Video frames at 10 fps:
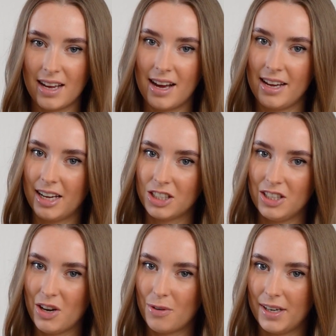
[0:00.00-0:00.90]
I
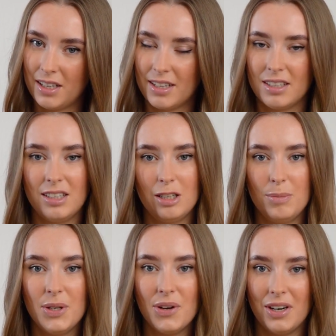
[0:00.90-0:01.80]
actually already got a little
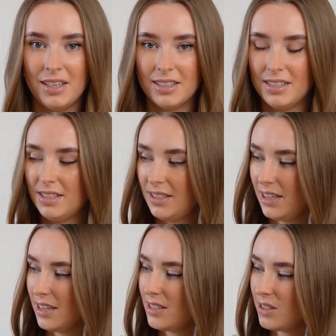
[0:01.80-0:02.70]
bit earlier this year,